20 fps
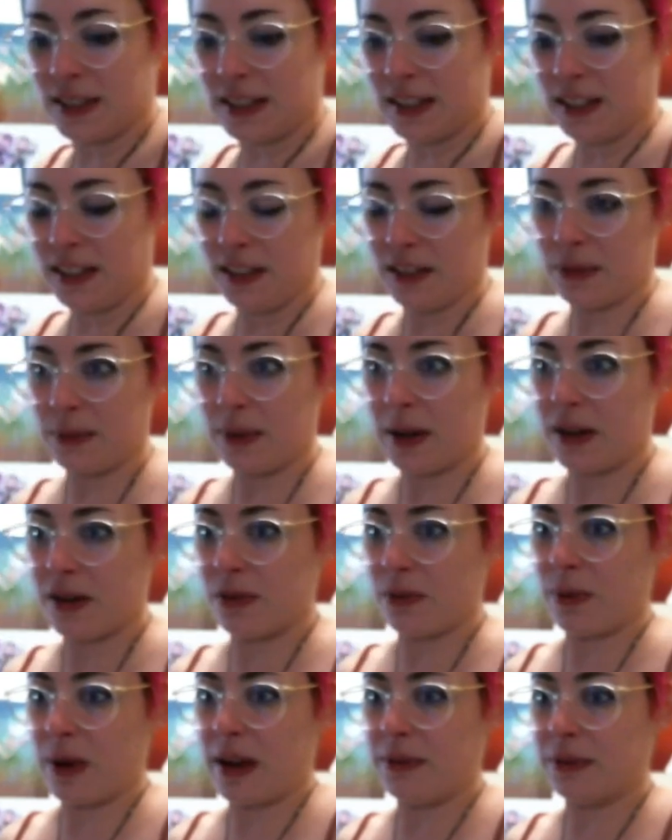either red or
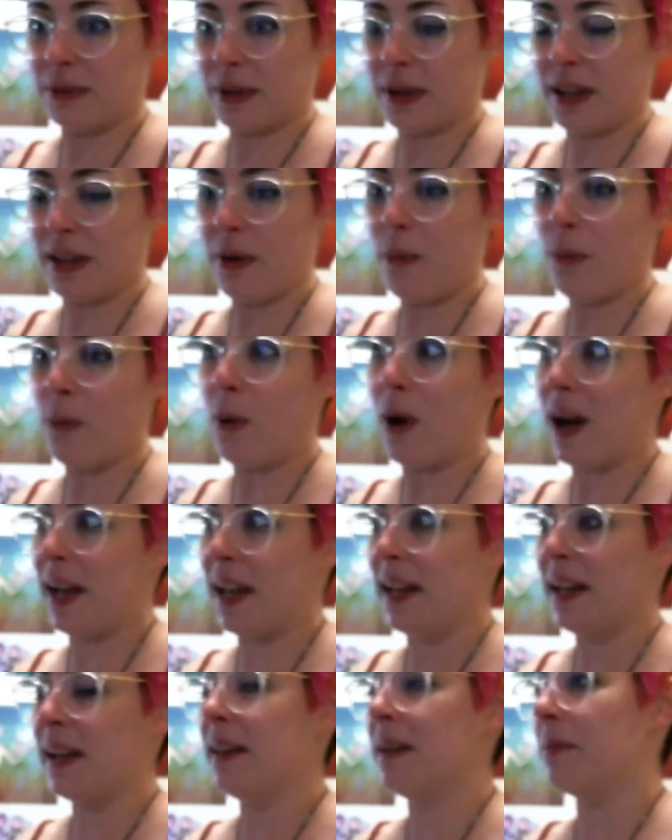white
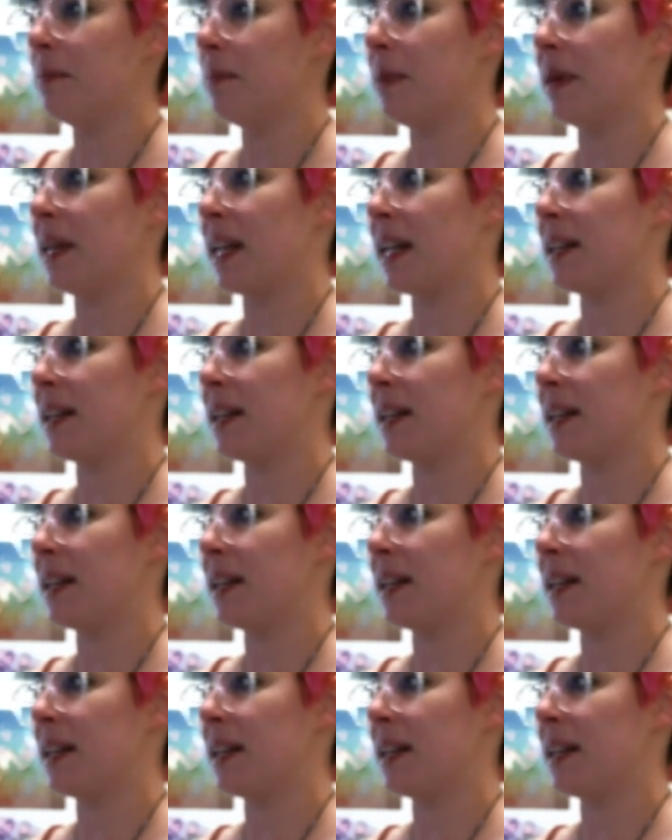wine, but I don't